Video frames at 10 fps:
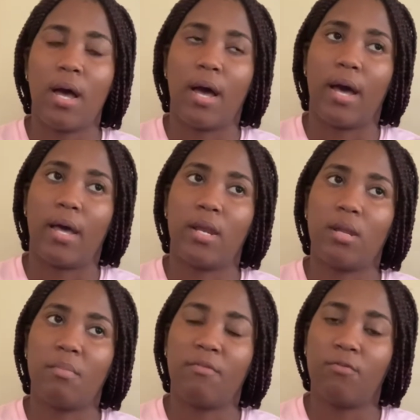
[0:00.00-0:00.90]

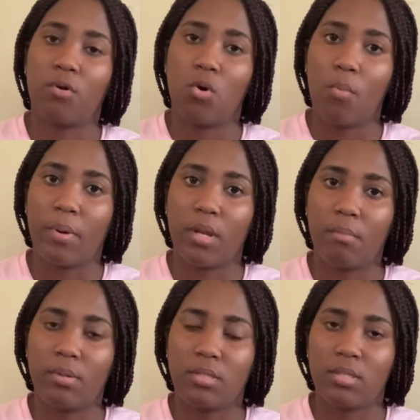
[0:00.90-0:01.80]
and before open the
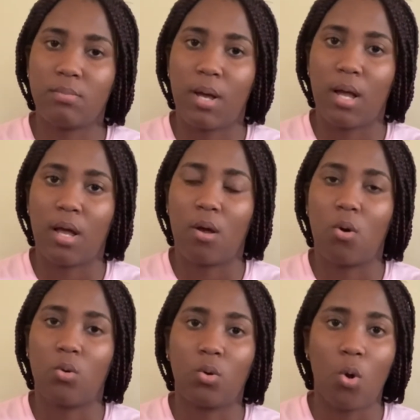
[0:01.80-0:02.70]
business bank
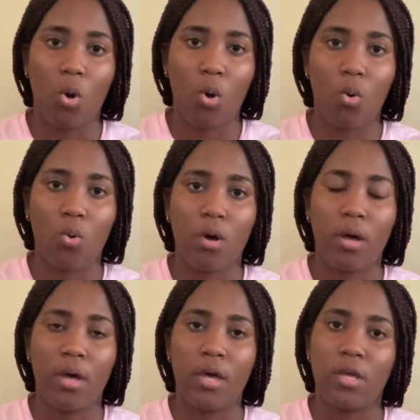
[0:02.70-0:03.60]
account, how
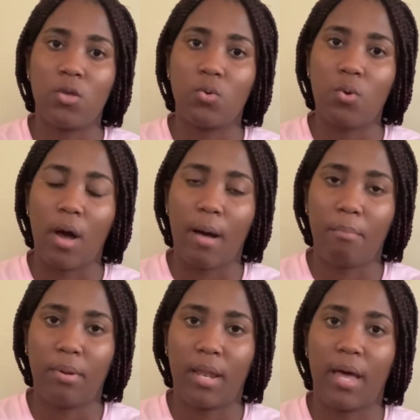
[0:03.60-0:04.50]
you
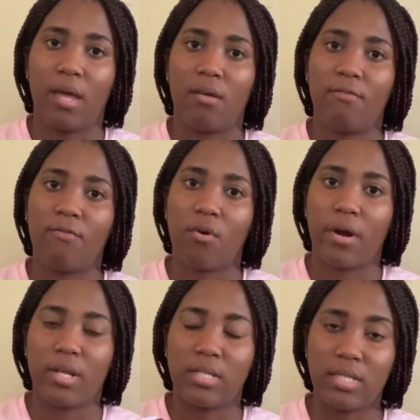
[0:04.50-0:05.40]
apply for
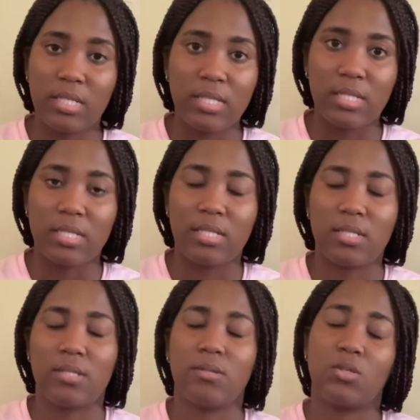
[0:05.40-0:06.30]
the TCC.
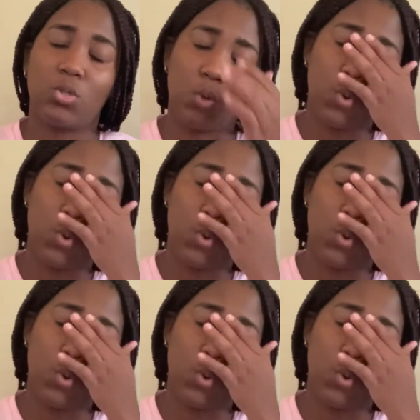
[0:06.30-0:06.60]
So